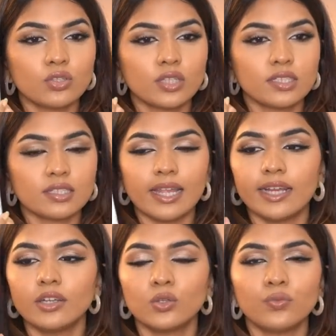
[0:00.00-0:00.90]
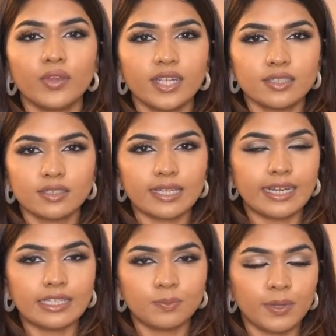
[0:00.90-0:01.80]
So this is like a Too Faced
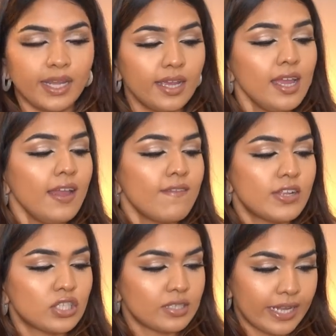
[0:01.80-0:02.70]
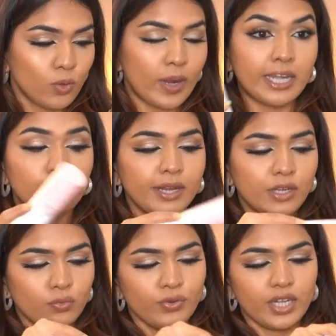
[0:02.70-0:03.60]
setting spray, which is like quite
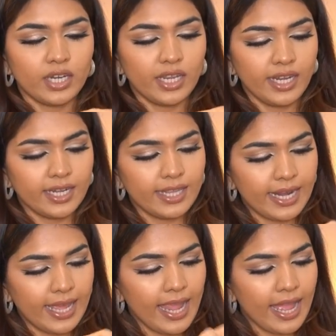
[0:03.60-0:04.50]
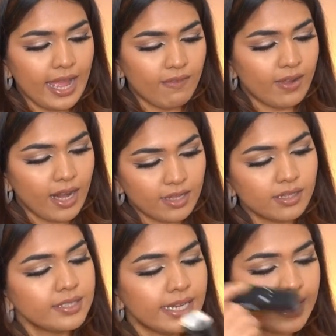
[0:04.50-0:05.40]
big to fit in it. Then I have
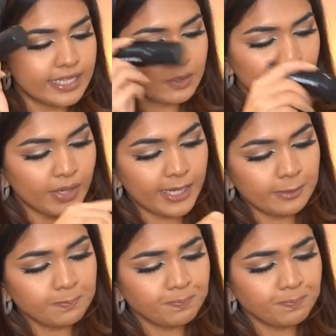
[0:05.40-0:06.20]
another setting spray.